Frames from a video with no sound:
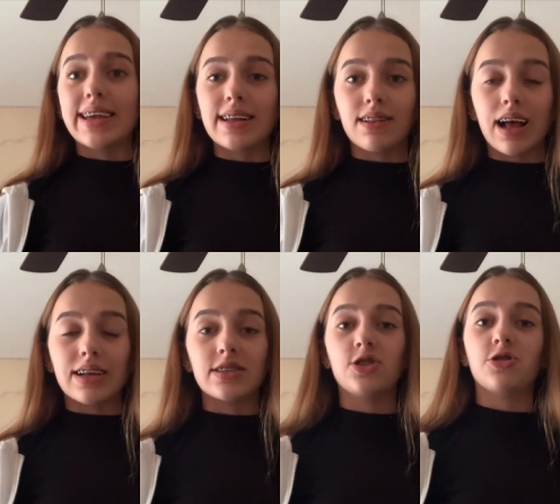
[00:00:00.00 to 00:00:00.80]
in
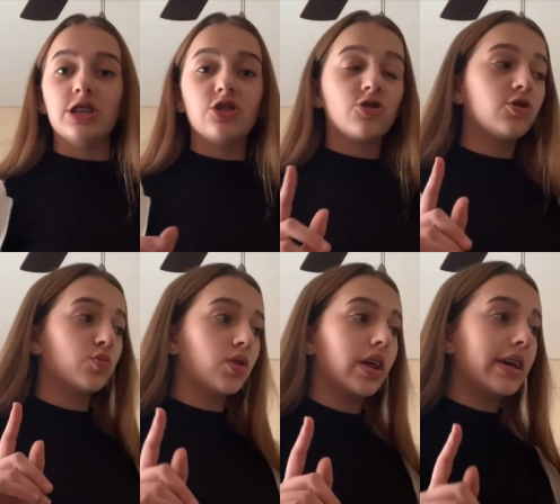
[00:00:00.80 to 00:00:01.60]
class and your teachers
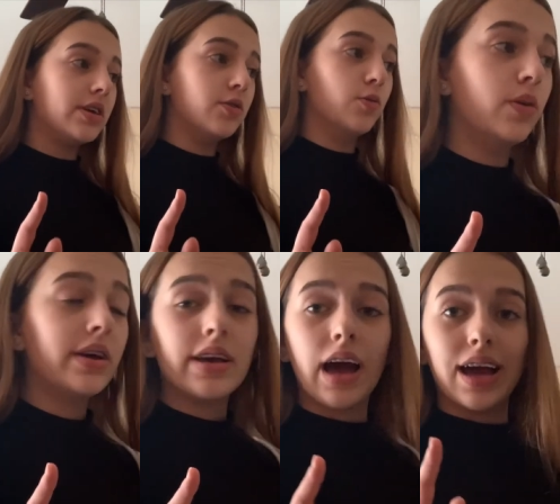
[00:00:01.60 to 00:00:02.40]
will like you.
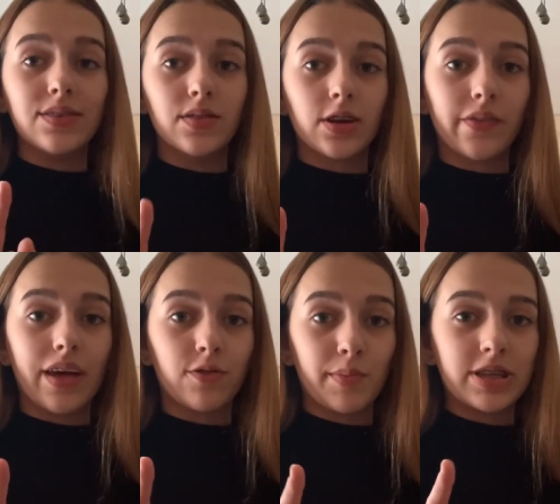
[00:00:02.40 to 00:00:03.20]
I've learned
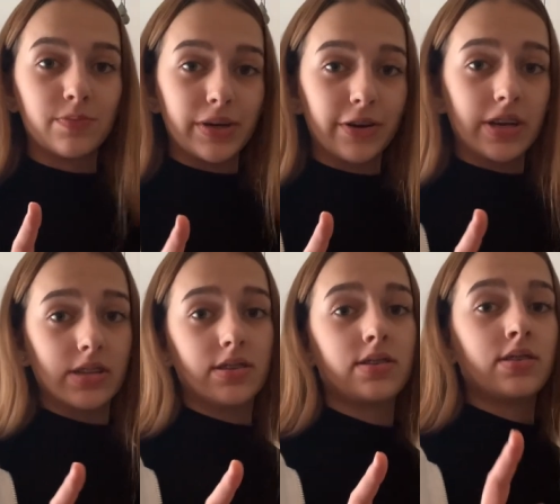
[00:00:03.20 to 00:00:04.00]
that from experience.